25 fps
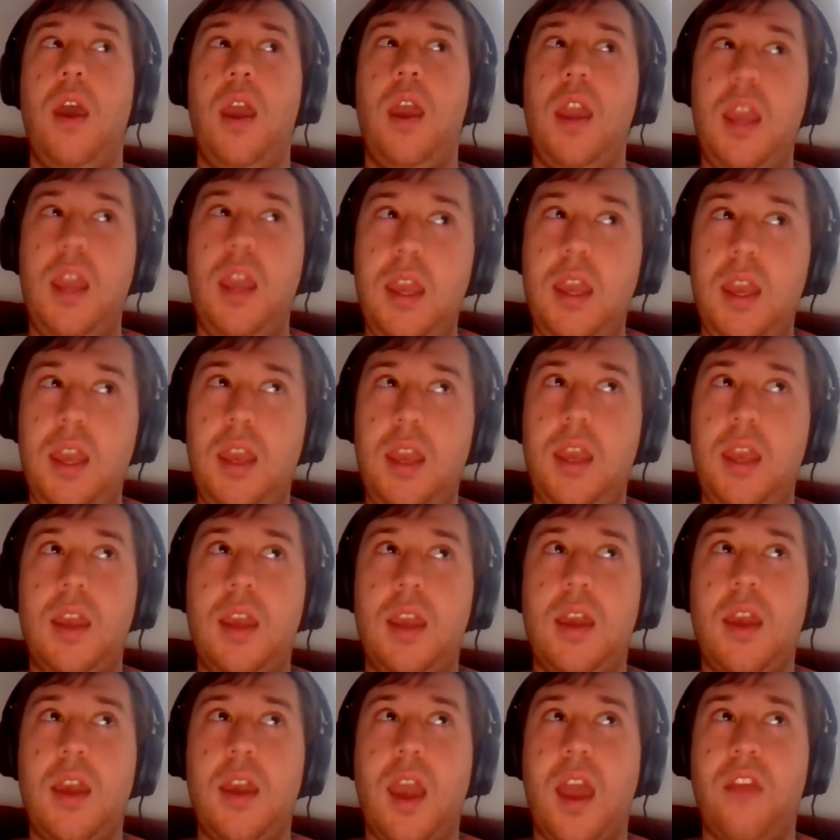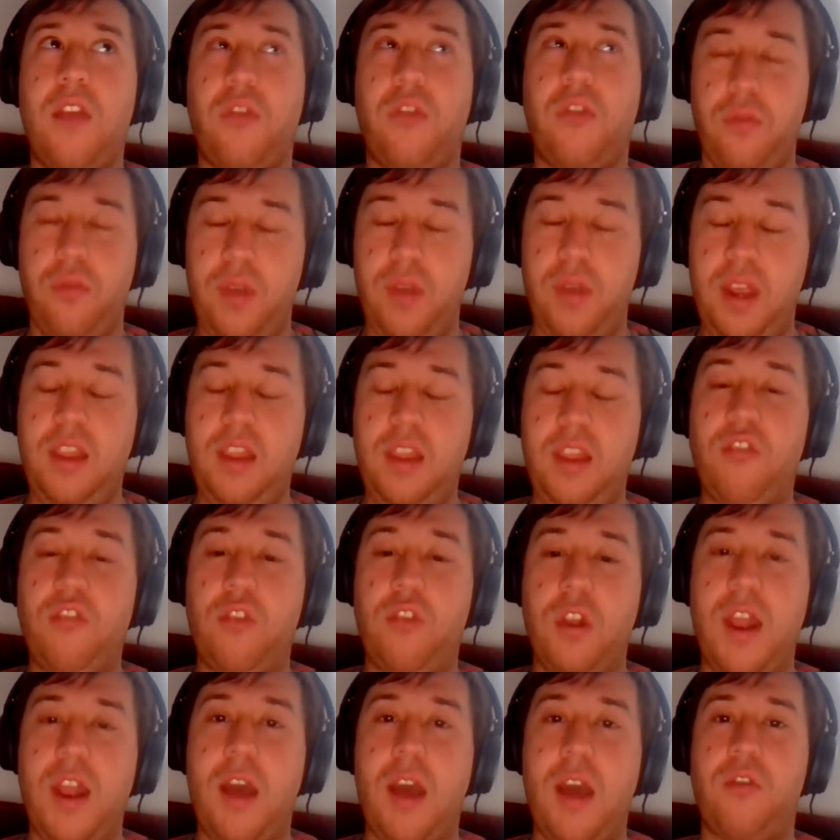he has really
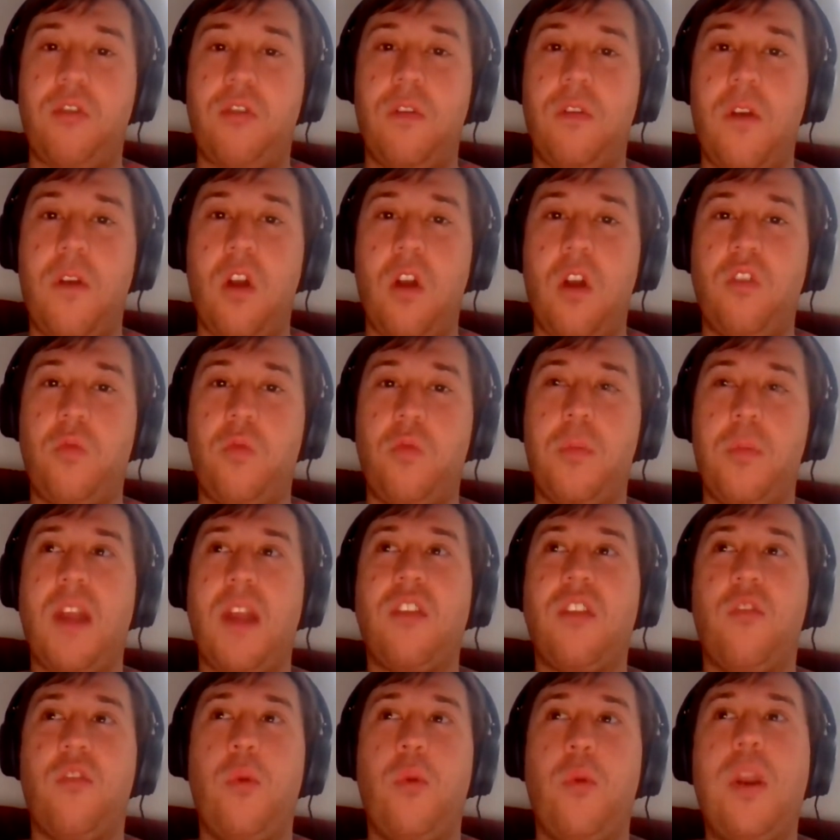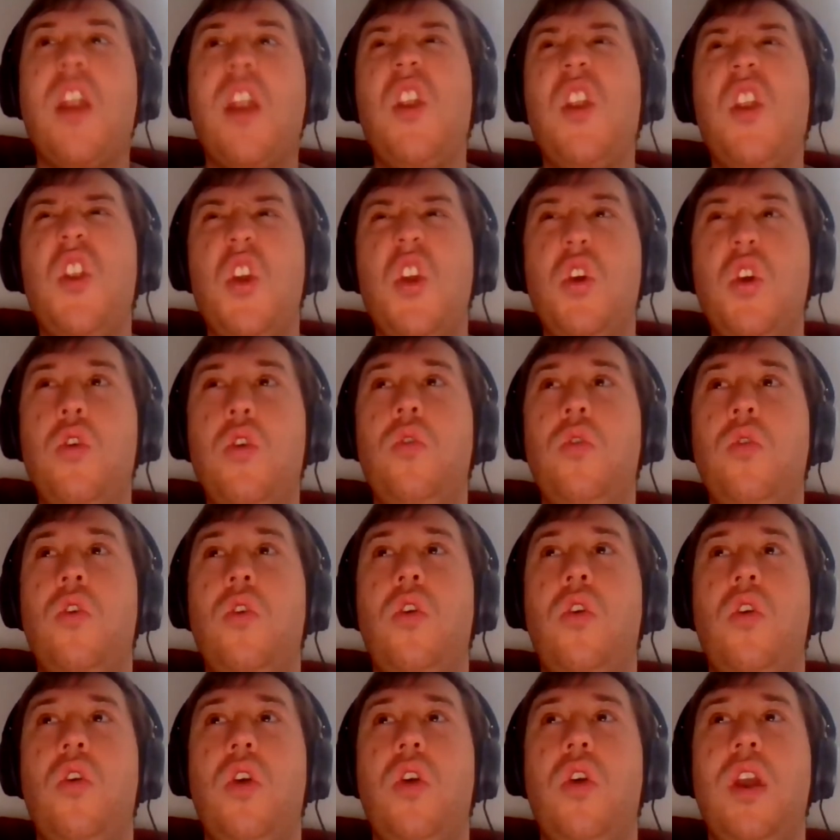stood out so far in spring practice. We kind of knew
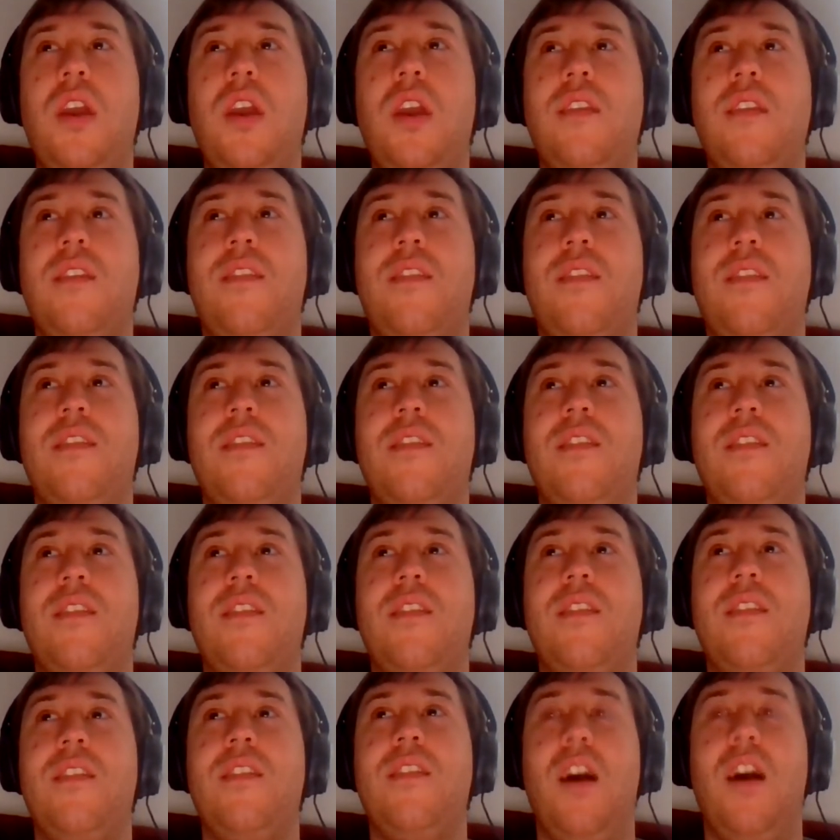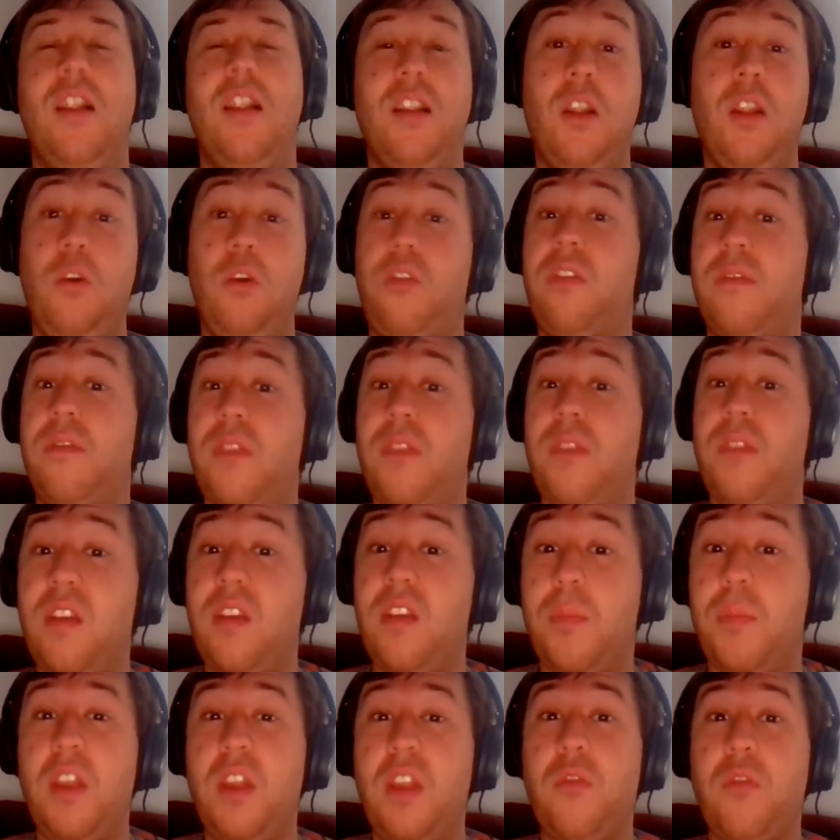his
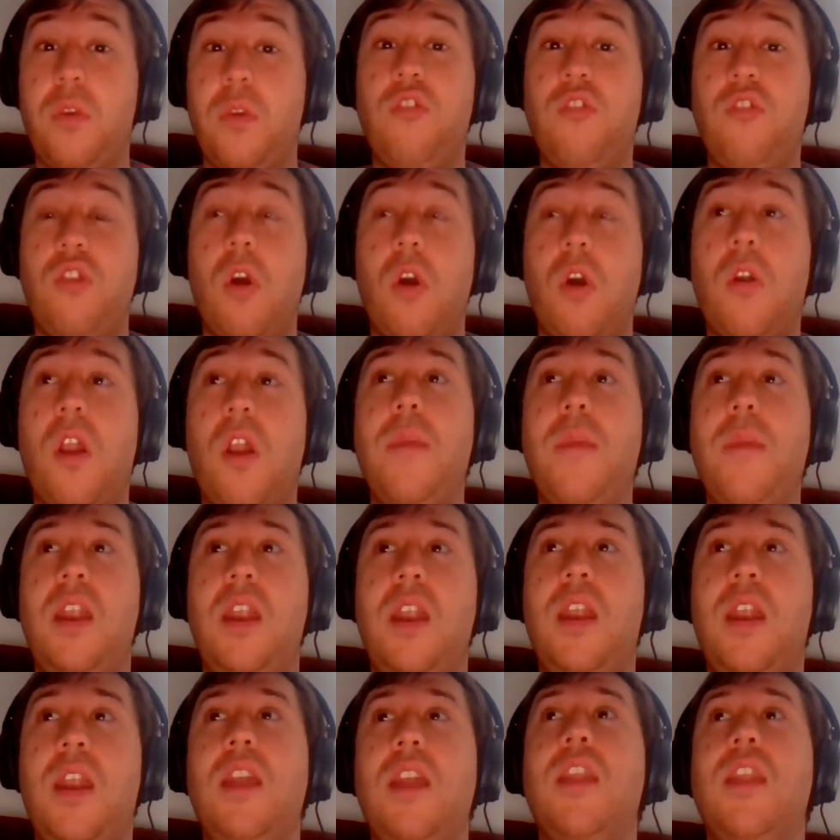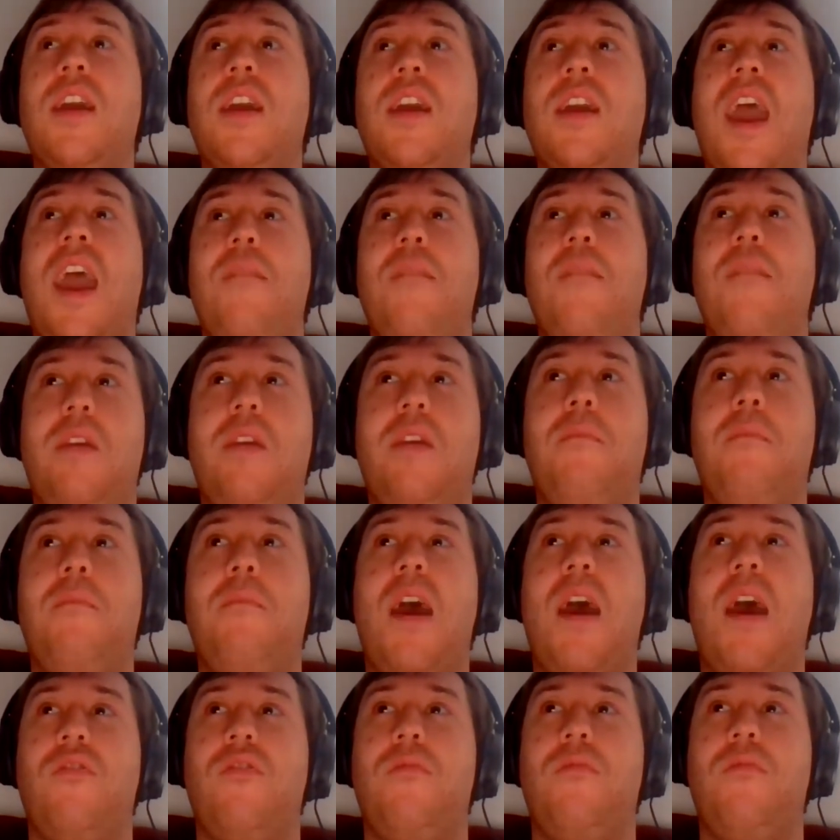elusiveness, but he's really shown it. I mean, in the cat and
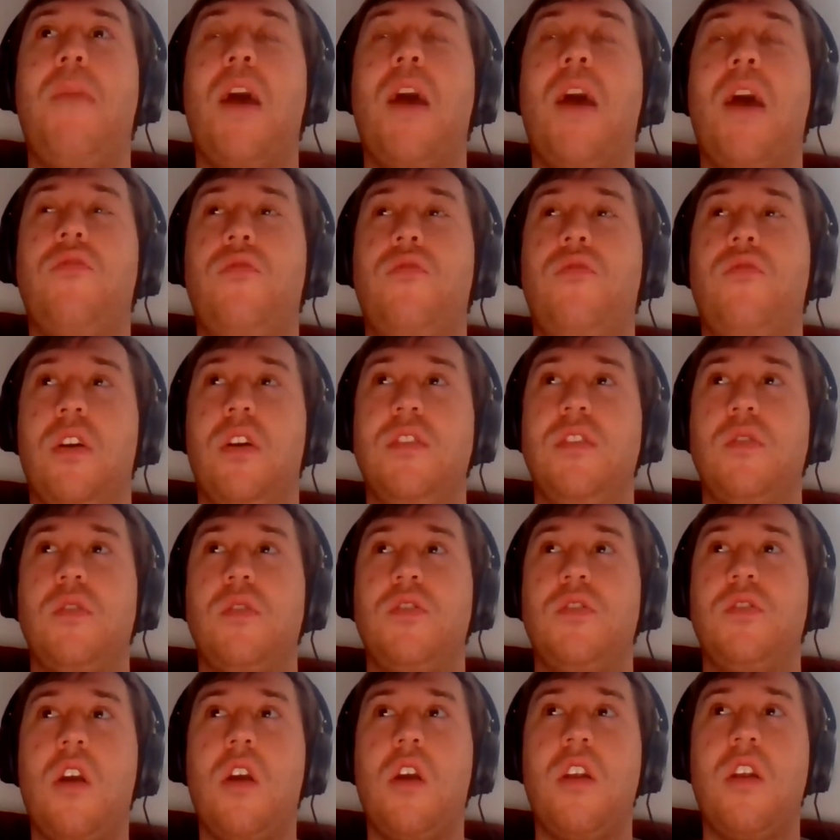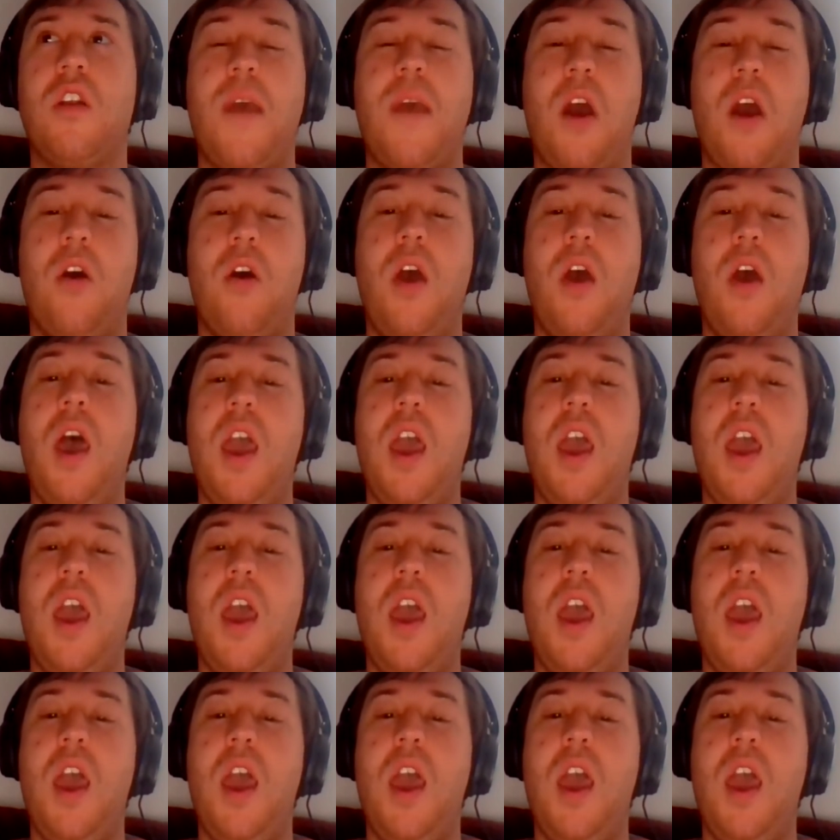mouse drills I was talking about,